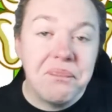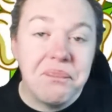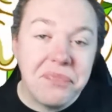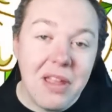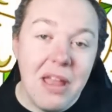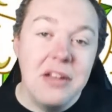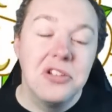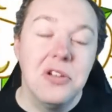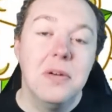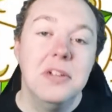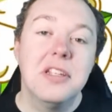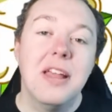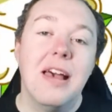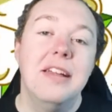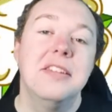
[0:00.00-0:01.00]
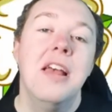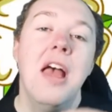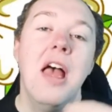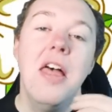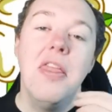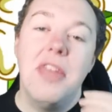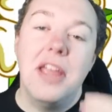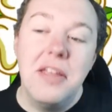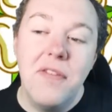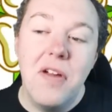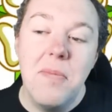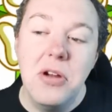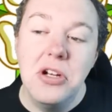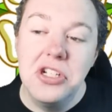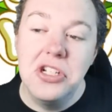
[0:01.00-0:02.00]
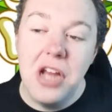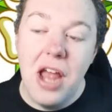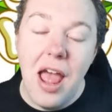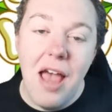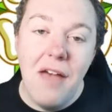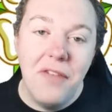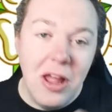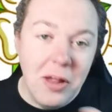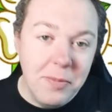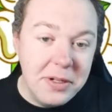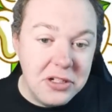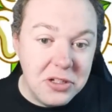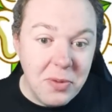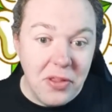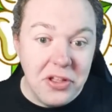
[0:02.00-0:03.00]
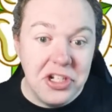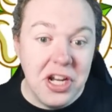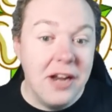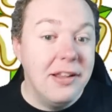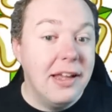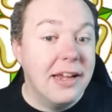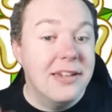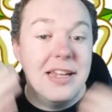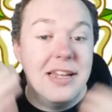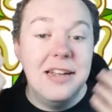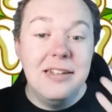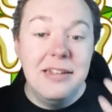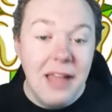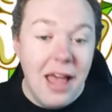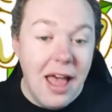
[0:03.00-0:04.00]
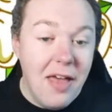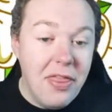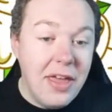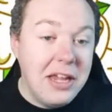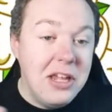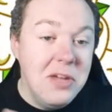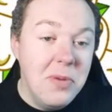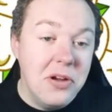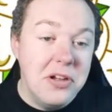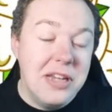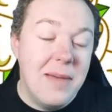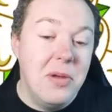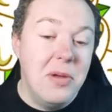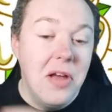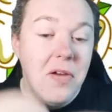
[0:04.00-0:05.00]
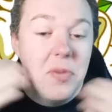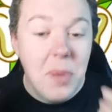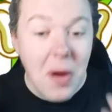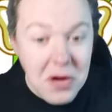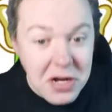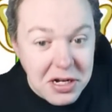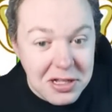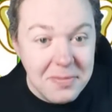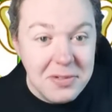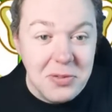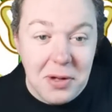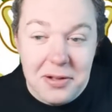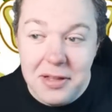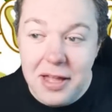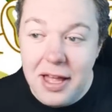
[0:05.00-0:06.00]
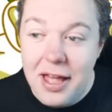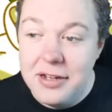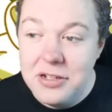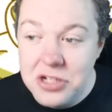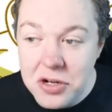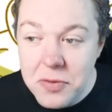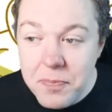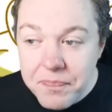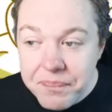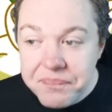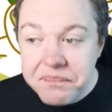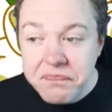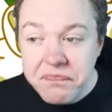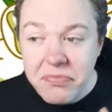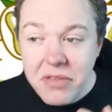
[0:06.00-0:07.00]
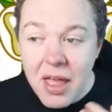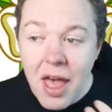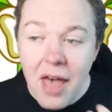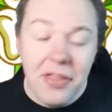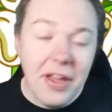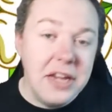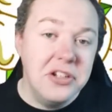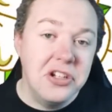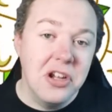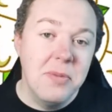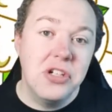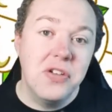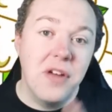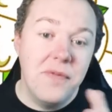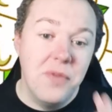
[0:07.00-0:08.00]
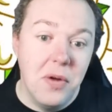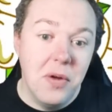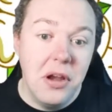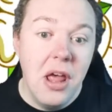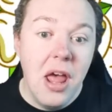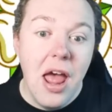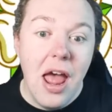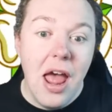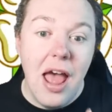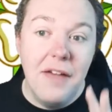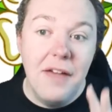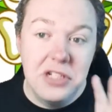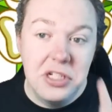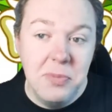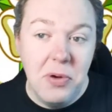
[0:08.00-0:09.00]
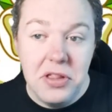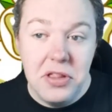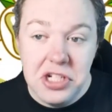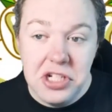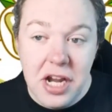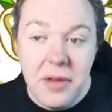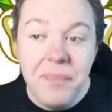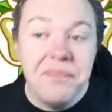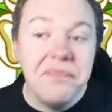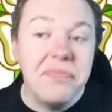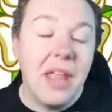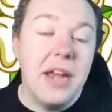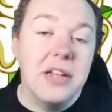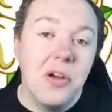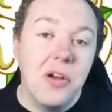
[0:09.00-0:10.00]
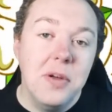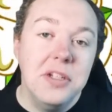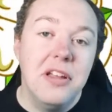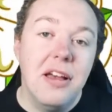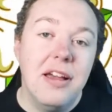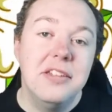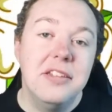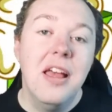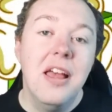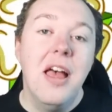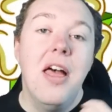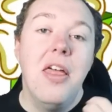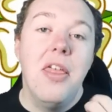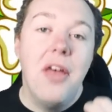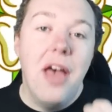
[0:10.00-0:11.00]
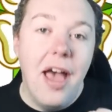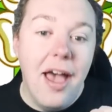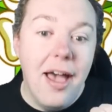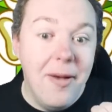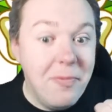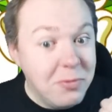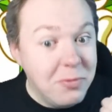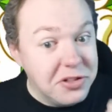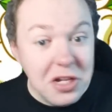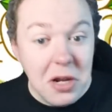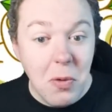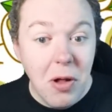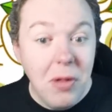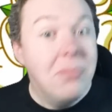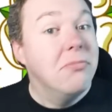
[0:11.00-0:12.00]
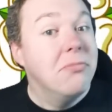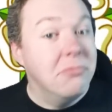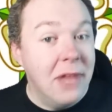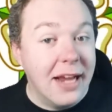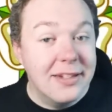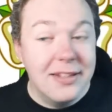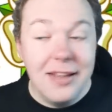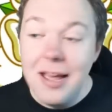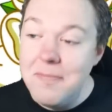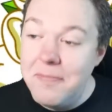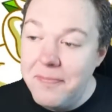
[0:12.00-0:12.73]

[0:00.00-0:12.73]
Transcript: And, as always, guys, thank you very much for helping to support the channel. Like I say, thank you button down below, the Pony Club as well, too. Thank you so much for everyone for supporting the channel. And, as always, guys, we'll see you all next time.